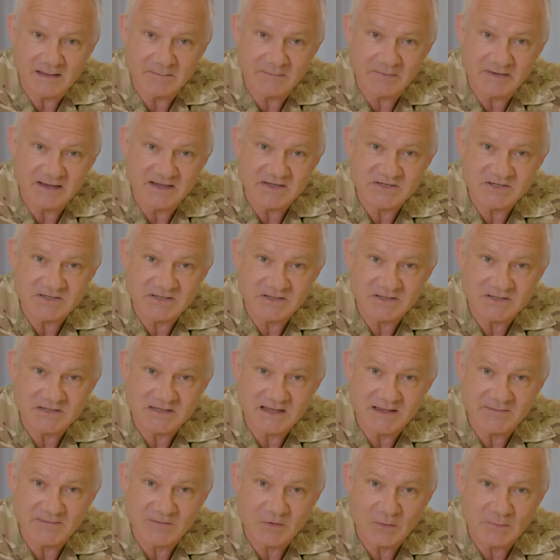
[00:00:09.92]
pleasure to
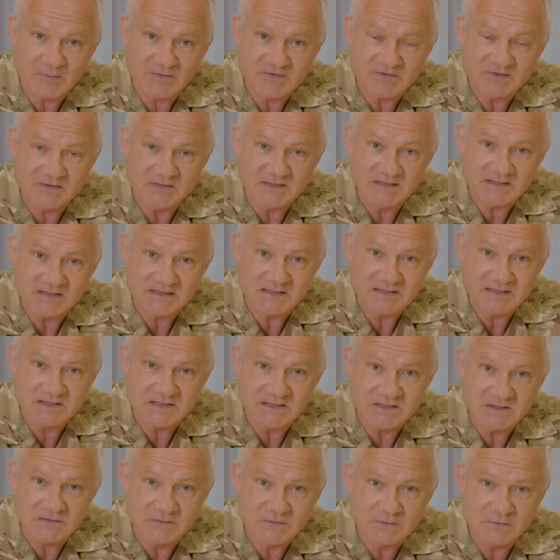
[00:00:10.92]
have the opportunity
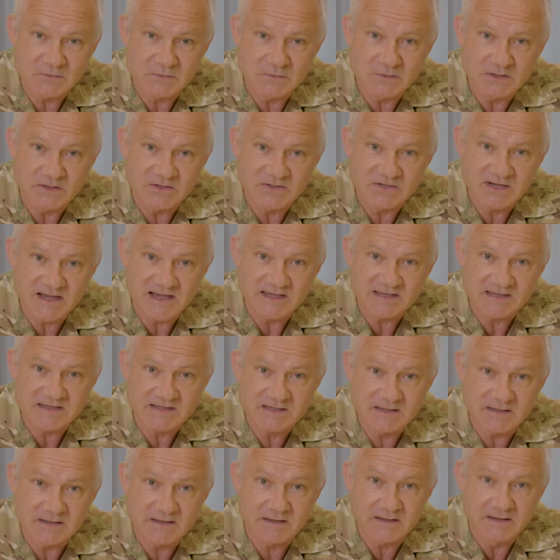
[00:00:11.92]
to
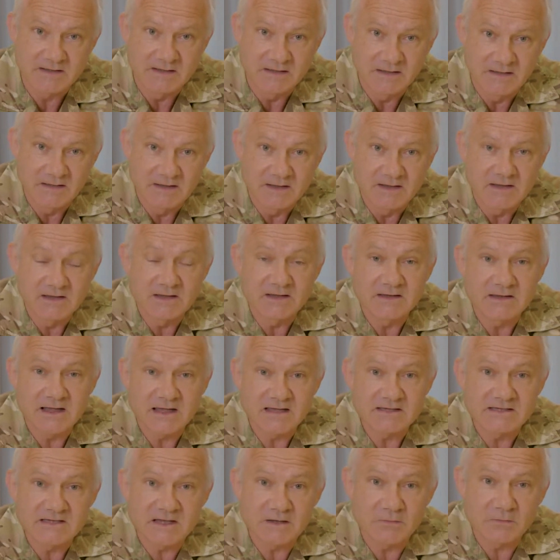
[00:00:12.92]
address the
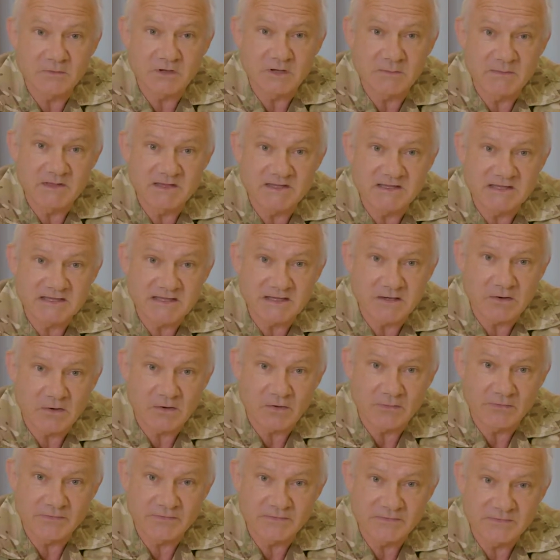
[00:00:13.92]
NATO Committee
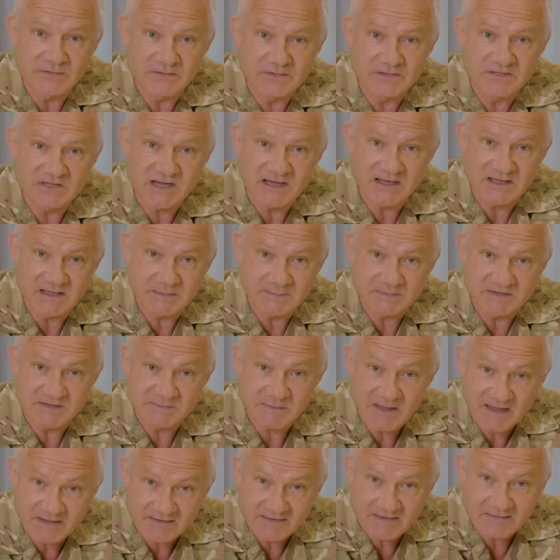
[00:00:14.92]
on Gender
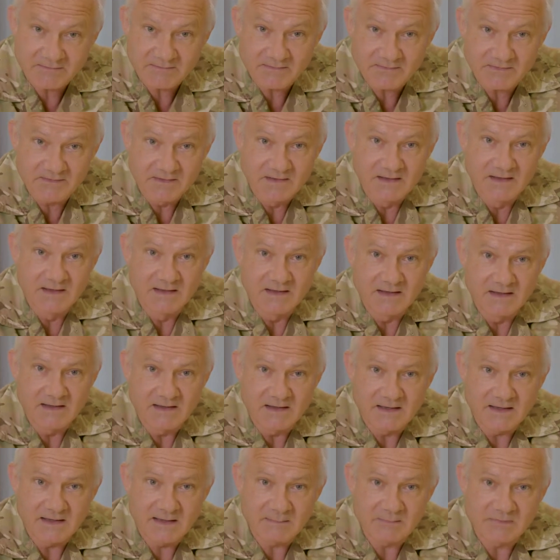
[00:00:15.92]
Perspectives,
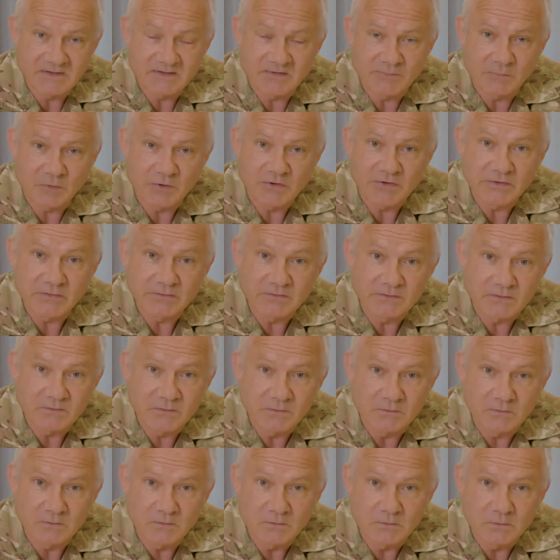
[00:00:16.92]
because what you
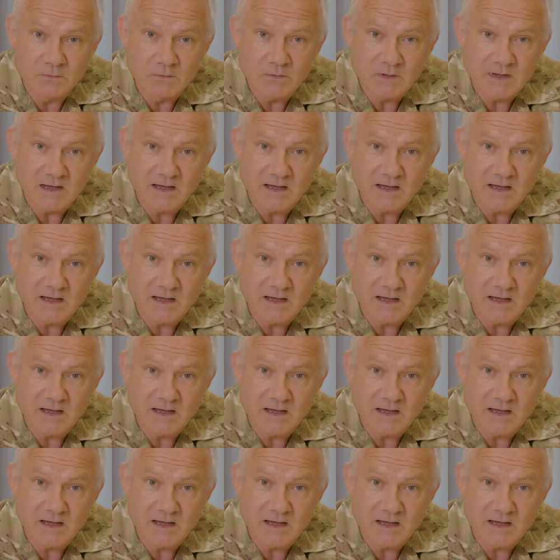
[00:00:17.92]
do